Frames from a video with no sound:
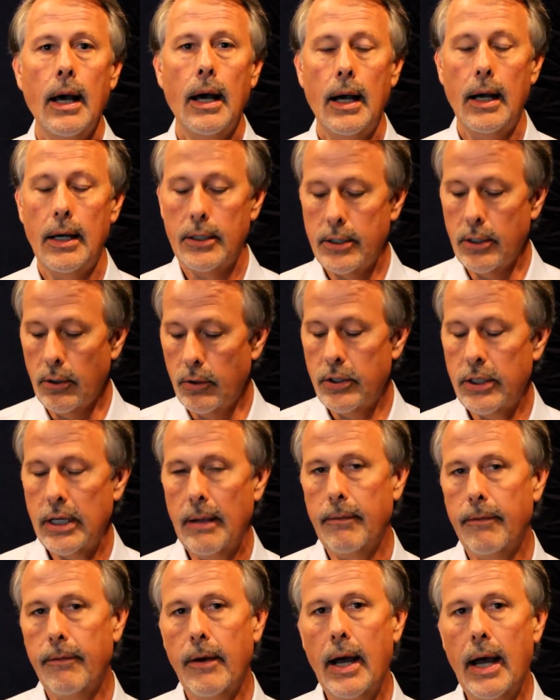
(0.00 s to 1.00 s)
So
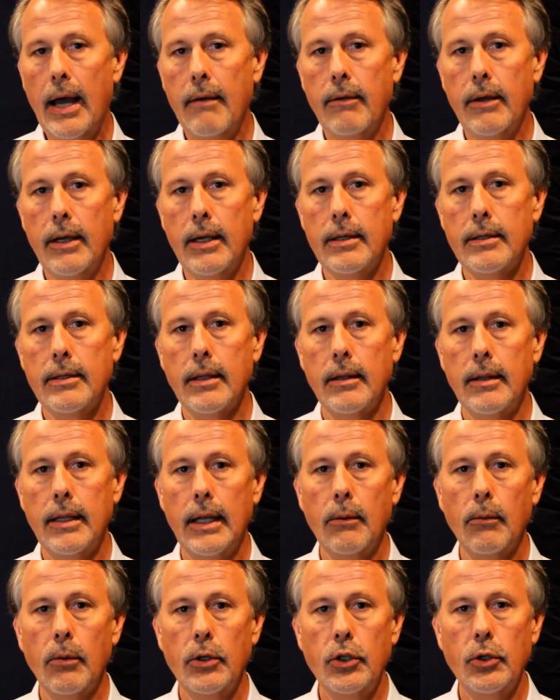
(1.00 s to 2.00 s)
step five is
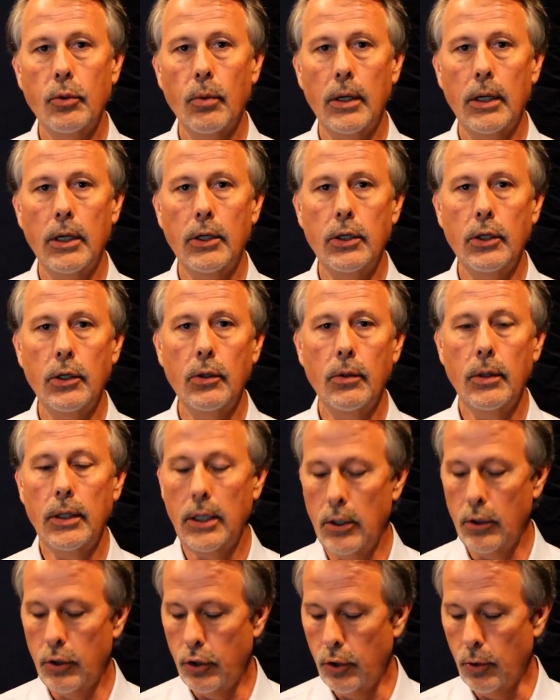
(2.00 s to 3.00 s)
then what you want to do
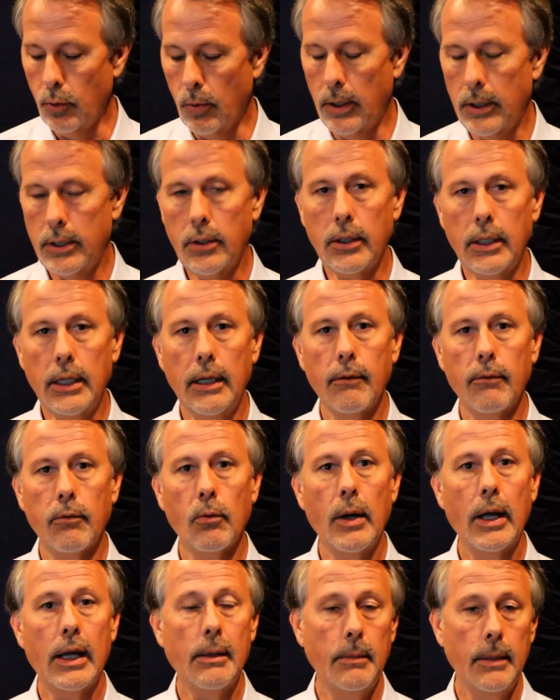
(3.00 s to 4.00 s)
is you want to
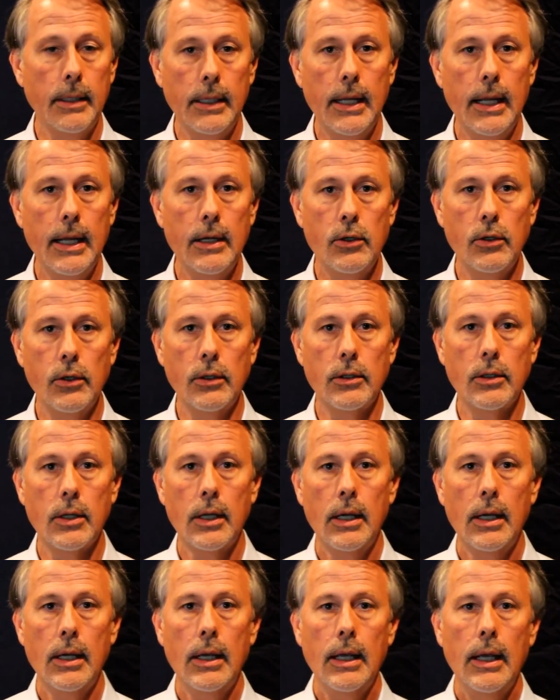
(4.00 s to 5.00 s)
give recommendations.
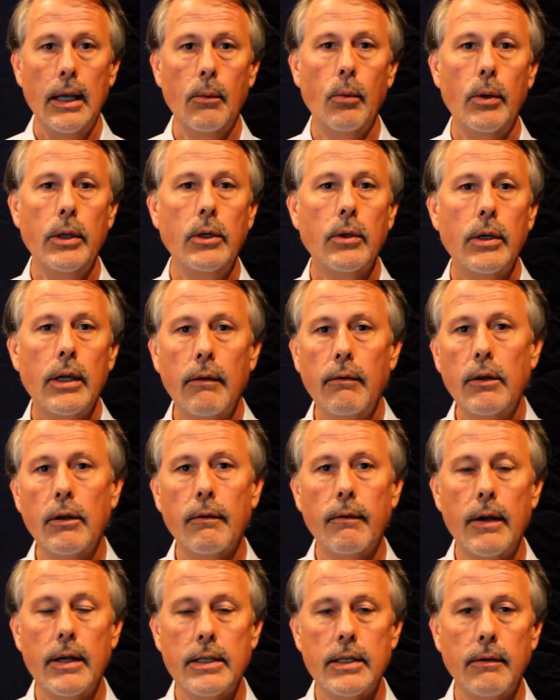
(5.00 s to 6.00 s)
And when you give
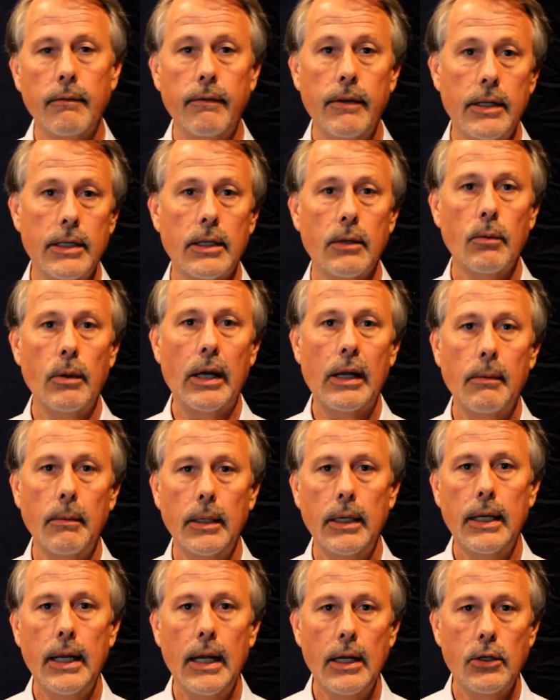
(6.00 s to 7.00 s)
your visit
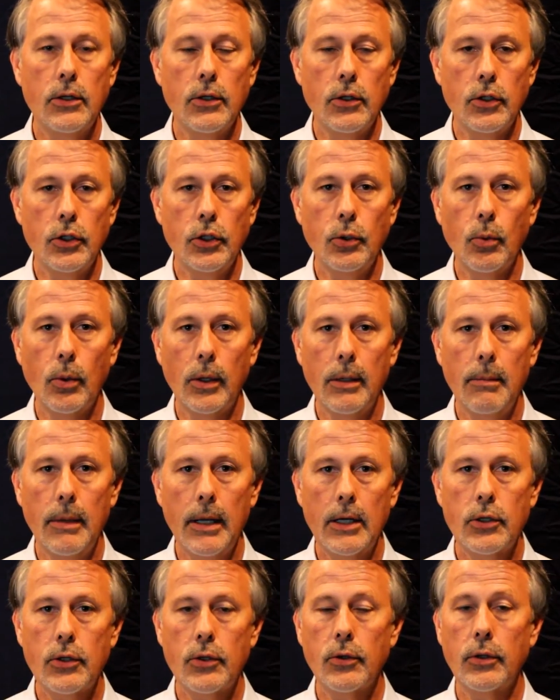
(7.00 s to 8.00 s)
recommendations, you want to
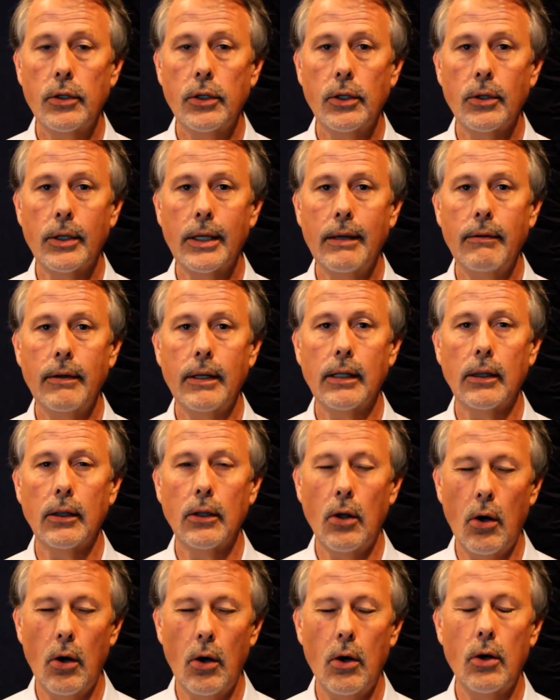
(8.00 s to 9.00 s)
make sure that you're giving
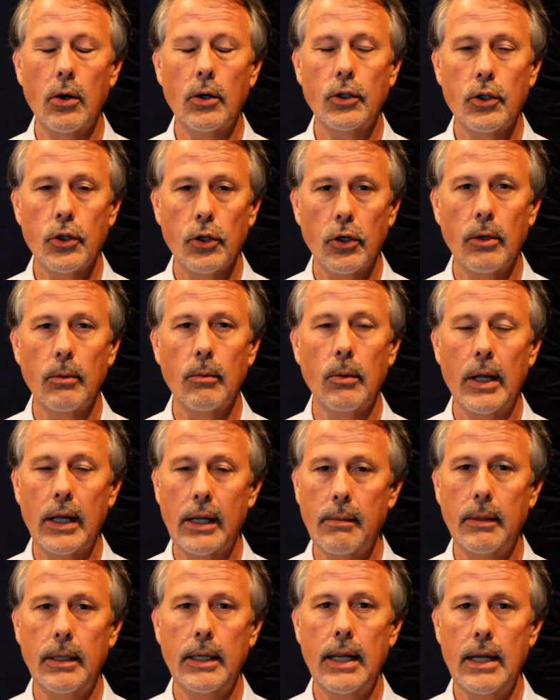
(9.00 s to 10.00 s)
long-term
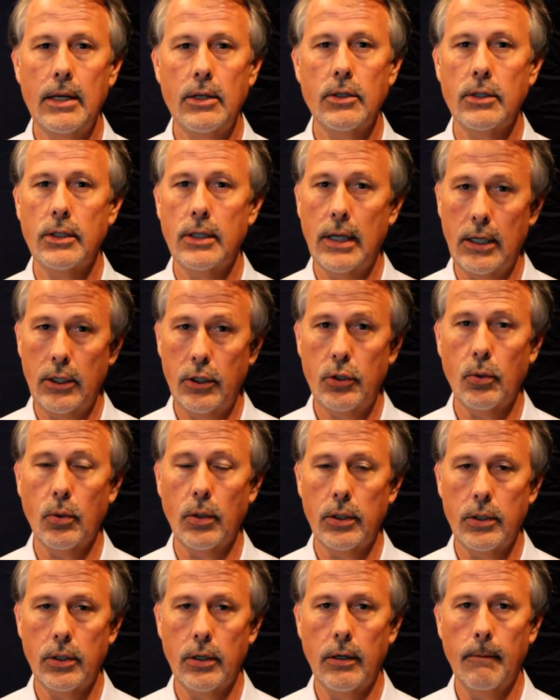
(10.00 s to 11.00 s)
recommendations, not
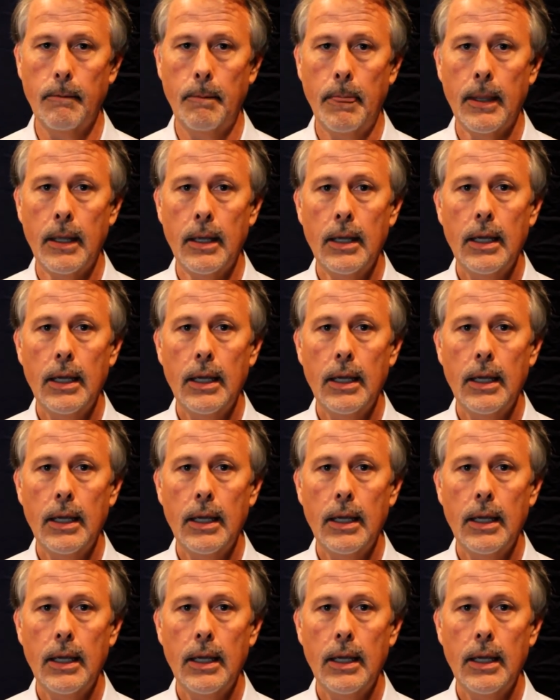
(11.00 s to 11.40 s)
short-term.